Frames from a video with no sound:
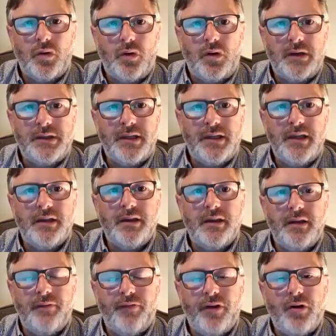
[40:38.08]
I think
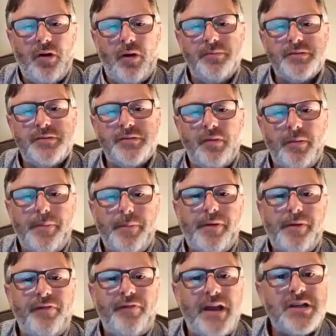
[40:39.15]
if it comes from a
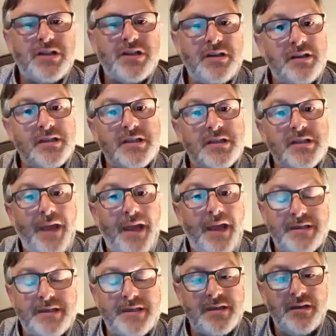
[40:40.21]
professional
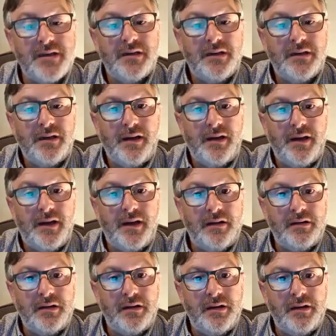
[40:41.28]
space, mm-hmm.
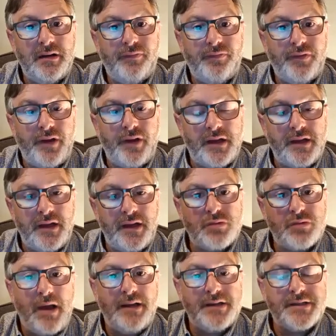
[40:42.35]
if as
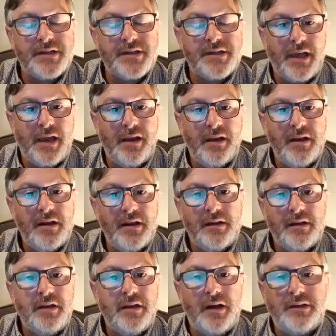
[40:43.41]
well as the,
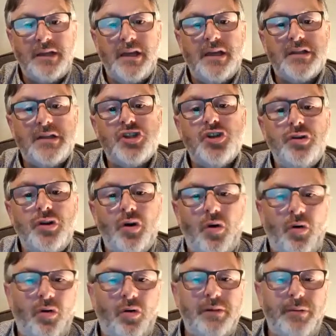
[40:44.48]
I think it shouldn't
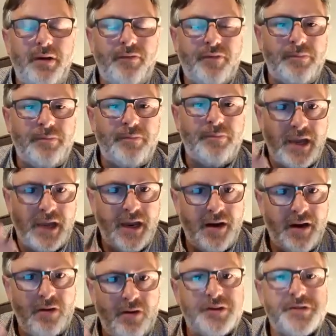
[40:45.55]
only be from the
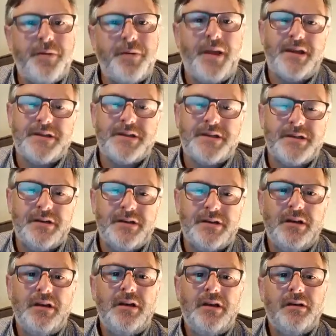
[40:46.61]
care space,
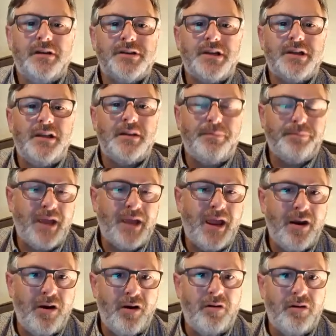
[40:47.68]
because I think the
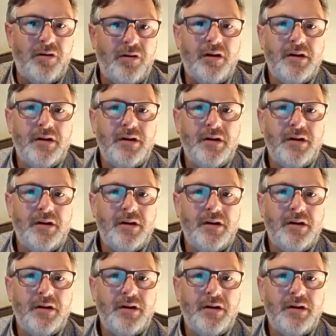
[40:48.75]
care